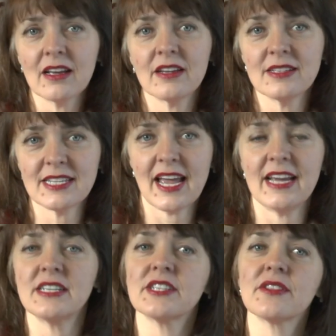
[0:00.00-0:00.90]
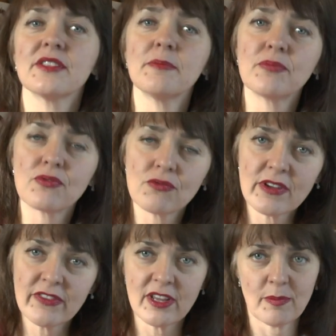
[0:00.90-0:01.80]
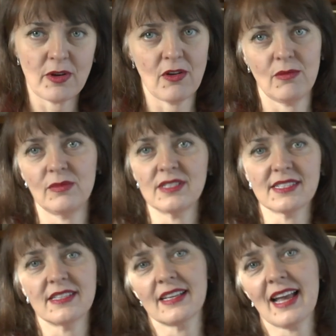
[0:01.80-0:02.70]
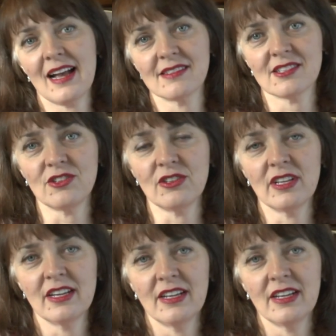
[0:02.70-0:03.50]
contained the privy apartments at the castle,